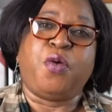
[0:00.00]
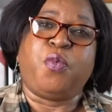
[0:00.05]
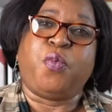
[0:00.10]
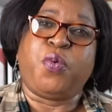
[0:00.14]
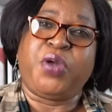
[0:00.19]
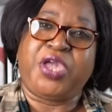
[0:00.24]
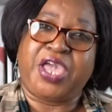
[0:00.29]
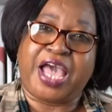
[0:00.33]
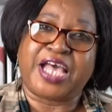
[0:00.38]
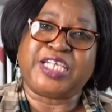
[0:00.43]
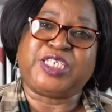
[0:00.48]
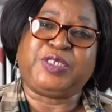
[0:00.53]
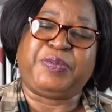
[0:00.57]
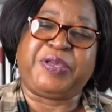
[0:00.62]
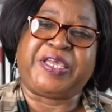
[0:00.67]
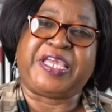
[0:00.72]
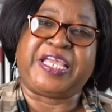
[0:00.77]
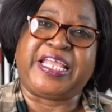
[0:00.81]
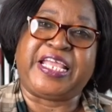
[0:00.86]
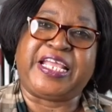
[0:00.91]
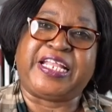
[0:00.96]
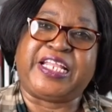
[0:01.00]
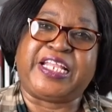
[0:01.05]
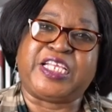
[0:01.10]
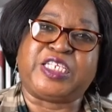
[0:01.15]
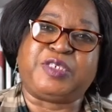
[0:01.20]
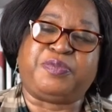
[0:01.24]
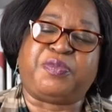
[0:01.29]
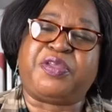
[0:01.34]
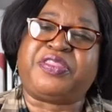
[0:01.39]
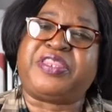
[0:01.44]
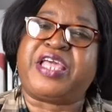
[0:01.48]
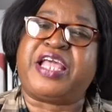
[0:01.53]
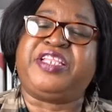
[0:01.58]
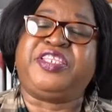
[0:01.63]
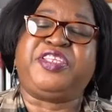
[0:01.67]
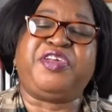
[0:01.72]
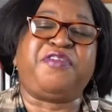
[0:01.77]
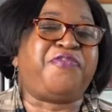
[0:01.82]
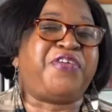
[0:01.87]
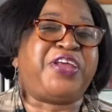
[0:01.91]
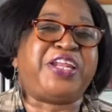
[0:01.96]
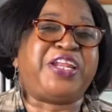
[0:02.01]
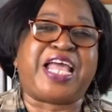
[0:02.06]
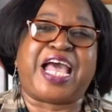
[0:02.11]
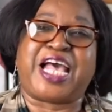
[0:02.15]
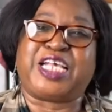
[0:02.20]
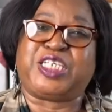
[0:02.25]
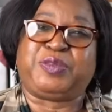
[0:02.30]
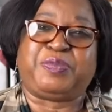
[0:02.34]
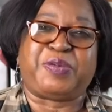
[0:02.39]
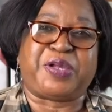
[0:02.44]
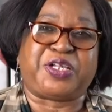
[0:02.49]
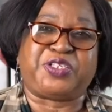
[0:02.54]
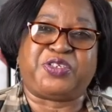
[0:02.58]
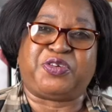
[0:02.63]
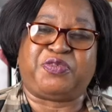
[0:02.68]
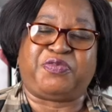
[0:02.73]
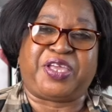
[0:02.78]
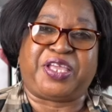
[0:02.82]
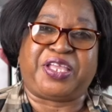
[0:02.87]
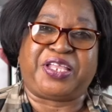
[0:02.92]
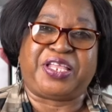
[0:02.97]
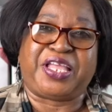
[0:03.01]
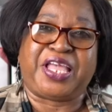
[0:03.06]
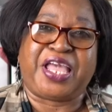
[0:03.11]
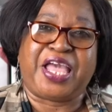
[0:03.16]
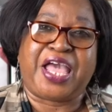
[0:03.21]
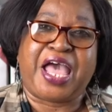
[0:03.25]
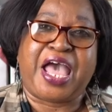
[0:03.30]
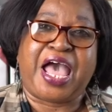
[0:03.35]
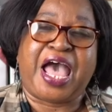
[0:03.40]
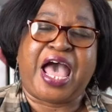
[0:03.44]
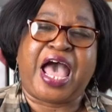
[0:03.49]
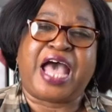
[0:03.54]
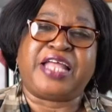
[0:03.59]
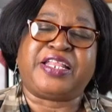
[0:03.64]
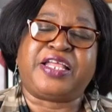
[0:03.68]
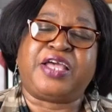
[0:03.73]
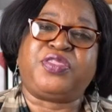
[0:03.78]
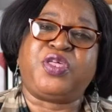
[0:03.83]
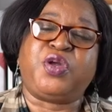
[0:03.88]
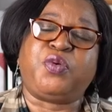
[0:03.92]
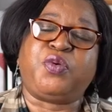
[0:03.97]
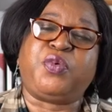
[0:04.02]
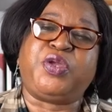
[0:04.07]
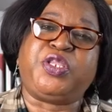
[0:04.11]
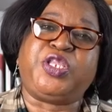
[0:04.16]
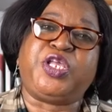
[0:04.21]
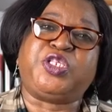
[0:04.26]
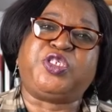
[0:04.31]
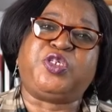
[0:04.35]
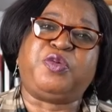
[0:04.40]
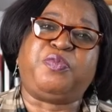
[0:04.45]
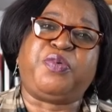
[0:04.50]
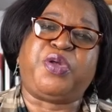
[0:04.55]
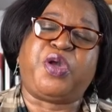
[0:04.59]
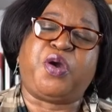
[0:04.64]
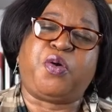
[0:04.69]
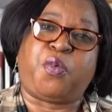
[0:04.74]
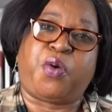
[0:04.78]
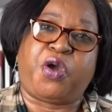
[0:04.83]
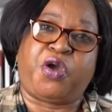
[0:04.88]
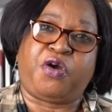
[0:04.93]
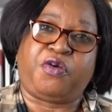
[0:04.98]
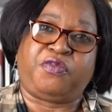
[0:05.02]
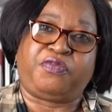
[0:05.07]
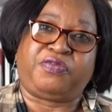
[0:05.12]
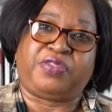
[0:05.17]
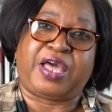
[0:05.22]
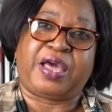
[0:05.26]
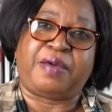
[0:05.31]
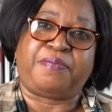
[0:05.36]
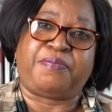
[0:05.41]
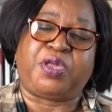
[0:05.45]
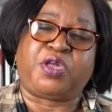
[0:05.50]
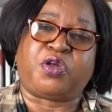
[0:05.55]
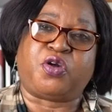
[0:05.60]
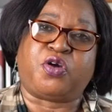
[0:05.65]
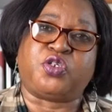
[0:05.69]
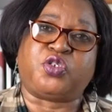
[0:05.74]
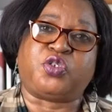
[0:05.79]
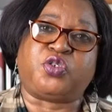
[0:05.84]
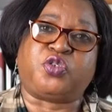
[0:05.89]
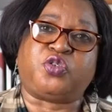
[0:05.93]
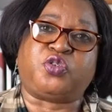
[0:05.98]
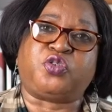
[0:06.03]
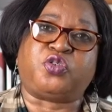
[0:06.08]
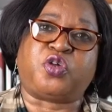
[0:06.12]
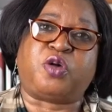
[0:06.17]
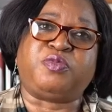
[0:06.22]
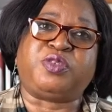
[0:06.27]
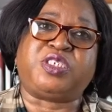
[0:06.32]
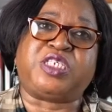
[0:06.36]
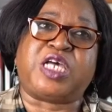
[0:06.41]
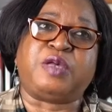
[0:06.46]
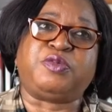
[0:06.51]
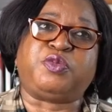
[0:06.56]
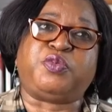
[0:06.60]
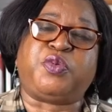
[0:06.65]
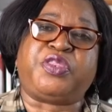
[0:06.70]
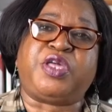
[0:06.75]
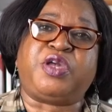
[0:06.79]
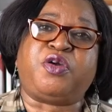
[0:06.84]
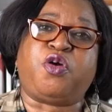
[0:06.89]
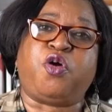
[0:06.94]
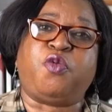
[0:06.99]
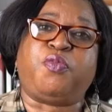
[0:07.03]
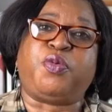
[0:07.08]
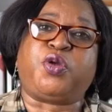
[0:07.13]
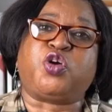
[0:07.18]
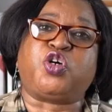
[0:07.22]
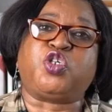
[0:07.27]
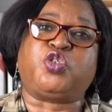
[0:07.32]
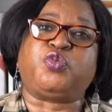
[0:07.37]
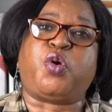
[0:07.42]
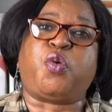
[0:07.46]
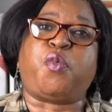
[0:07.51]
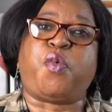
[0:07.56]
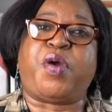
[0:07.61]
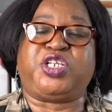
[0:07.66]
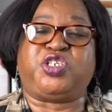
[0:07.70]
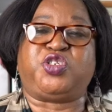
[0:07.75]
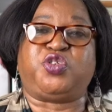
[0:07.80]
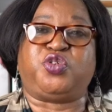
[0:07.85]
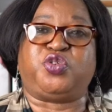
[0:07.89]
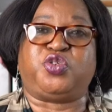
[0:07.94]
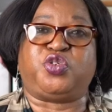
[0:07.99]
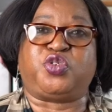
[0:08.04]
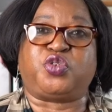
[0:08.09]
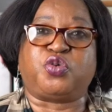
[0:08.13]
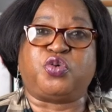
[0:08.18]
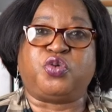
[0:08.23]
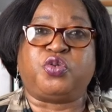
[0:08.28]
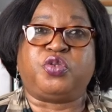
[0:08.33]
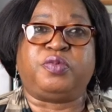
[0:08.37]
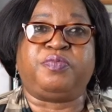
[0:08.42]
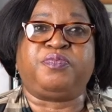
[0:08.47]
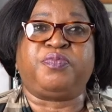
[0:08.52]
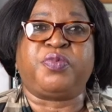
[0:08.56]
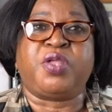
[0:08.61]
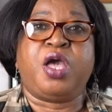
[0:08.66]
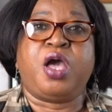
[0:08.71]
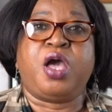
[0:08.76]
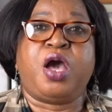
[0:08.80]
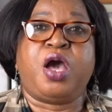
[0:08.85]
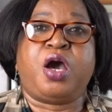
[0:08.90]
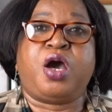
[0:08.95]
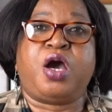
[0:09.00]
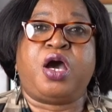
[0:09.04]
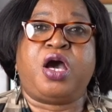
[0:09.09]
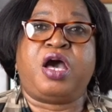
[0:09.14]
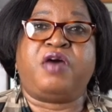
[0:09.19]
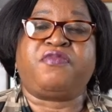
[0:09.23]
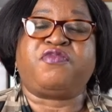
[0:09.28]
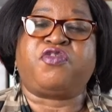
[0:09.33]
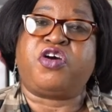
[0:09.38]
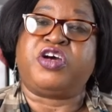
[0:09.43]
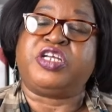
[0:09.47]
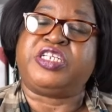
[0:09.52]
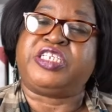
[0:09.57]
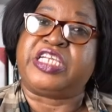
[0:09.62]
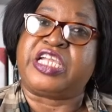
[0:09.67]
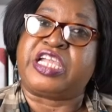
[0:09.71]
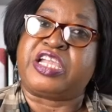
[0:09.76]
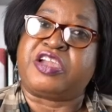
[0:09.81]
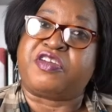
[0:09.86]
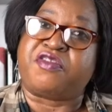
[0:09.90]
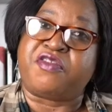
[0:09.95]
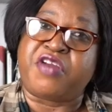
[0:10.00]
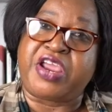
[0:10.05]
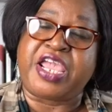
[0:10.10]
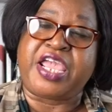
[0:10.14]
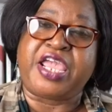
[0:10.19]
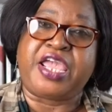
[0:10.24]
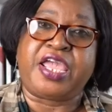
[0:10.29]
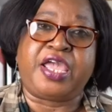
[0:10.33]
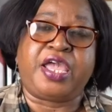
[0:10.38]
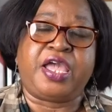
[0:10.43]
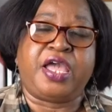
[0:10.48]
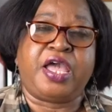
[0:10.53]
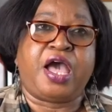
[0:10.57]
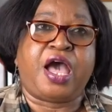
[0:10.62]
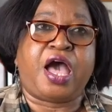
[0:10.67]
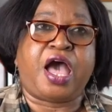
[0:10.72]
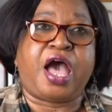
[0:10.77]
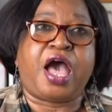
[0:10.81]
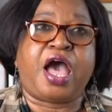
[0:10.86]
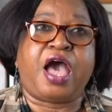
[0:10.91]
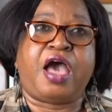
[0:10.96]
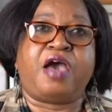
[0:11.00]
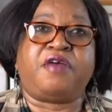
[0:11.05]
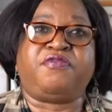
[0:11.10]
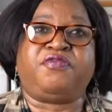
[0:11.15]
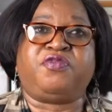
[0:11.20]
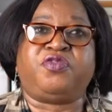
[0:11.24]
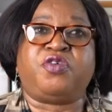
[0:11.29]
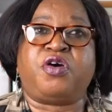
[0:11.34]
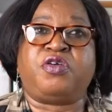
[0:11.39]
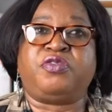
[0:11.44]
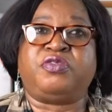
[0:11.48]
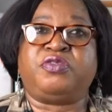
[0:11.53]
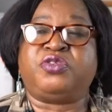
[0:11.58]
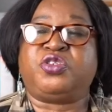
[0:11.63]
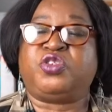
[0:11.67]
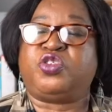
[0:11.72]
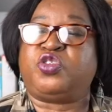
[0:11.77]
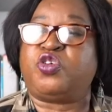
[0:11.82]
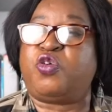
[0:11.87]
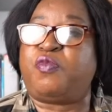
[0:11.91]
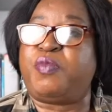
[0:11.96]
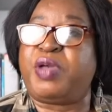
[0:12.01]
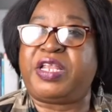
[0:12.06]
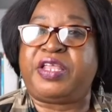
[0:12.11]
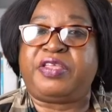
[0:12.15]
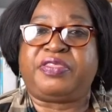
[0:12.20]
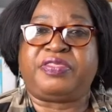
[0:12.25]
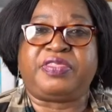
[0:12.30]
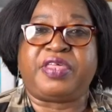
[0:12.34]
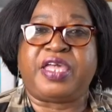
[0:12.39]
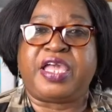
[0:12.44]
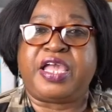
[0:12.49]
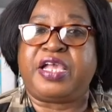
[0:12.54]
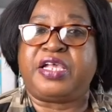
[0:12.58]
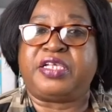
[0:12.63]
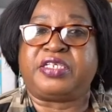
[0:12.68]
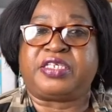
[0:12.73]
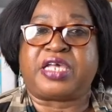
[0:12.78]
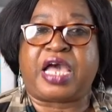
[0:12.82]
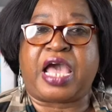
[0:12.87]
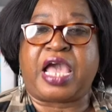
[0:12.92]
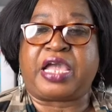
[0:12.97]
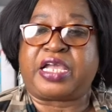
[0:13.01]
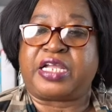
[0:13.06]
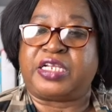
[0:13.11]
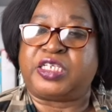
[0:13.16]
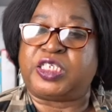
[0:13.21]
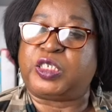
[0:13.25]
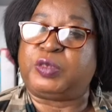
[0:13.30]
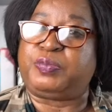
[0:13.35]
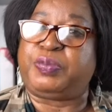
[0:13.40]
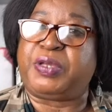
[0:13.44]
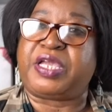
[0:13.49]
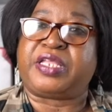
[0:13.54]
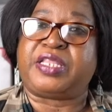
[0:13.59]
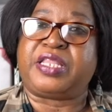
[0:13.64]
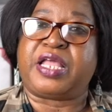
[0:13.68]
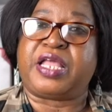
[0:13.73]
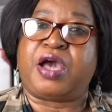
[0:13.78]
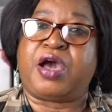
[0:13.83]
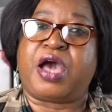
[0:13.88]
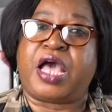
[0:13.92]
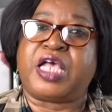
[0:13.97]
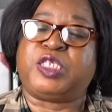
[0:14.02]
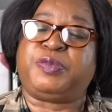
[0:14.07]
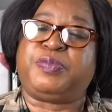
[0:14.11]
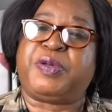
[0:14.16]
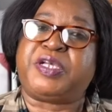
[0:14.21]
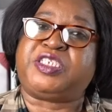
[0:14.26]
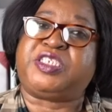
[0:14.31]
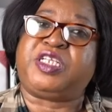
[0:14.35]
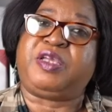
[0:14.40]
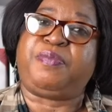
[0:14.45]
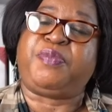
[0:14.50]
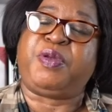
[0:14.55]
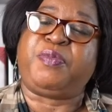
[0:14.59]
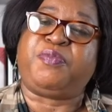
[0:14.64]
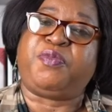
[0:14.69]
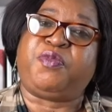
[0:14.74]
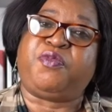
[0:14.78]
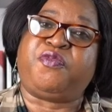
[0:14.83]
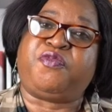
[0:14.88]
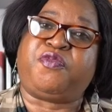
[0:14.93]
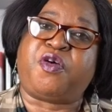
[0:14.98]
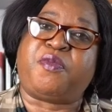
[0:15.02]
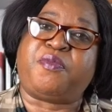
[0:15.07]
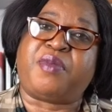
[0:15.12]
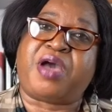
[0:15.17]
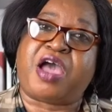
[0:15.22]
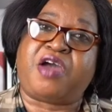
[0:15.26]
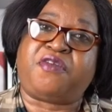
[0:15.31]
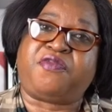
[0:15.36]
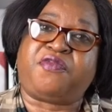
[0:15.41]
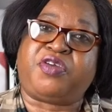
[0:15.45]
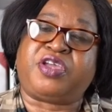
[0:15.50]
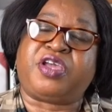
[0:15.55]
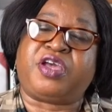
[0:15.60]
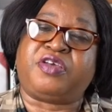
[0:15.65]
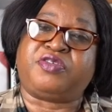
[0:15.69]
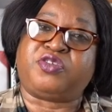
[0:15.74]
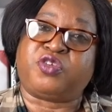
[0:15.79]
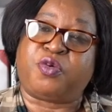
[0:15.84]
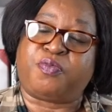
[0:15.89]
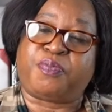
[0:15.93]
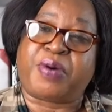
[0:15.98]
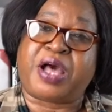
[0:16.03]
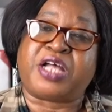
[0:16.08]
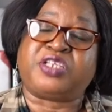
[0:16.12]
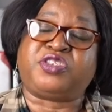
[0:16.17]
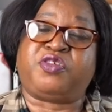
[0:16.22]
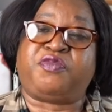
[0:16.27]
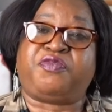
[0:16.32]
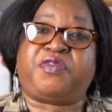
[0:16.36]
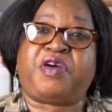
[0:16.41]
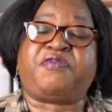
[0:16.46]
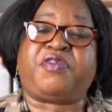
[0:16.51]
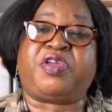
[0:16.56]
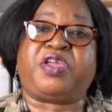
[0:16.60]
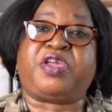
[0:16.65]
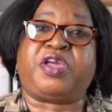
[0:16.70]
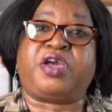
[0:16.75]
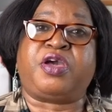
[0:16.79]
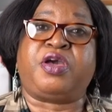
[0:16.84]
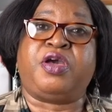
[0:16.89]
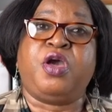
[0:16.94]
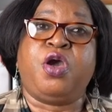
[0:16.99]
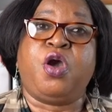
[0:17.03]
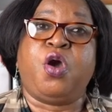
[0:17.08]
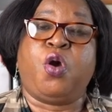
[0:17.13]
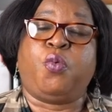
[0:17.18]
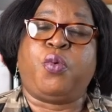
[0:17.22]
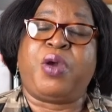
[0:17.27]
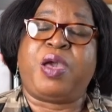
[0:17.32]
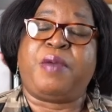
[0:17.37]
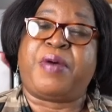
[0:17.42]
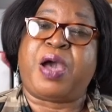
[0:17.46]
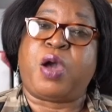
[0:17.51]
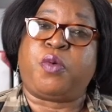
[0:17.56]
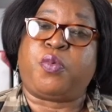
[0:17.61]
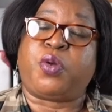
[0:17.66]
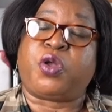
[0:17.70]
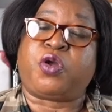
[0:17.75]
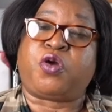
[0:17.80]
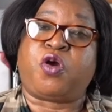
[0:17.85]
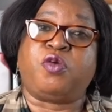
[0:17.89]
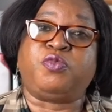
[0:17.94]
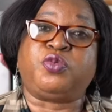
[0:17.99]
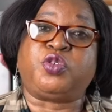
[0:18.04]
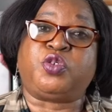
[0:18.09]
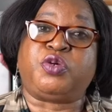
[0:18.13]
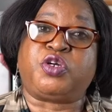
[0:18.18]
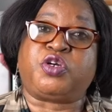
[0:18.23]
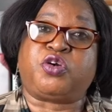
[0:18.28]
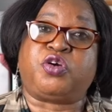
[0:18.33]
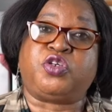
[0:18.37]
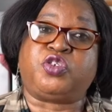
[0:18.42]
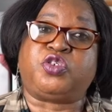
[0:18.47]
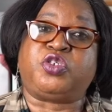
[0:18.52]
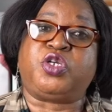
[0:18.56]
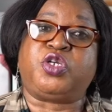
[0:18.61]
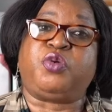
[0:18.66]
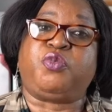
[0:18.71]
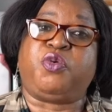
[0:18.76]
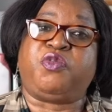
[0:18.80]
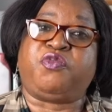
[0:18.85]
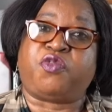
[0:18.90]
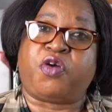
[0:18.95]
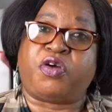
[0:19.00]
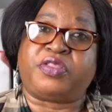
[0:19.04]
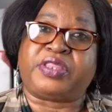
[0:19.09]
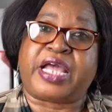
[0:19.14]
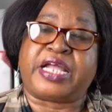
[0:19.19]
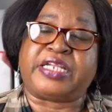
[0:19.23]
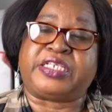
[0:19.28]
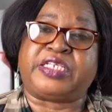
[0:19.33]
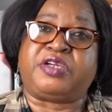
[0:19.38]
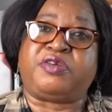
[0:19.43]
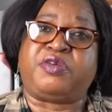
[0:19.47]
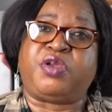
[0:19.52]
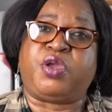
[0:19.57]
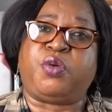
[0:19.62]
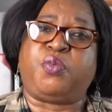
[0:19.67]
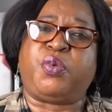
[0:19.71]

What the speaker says: We are speaking English, but there are different aspects of it. And I think we need to be aware of that, because sometimes we think, oh, because we went to school, I've got a degree, I've done so many things, I can speak now, especially people from Africa, some parts of Africa, whereby we come to a country, we've got that degree.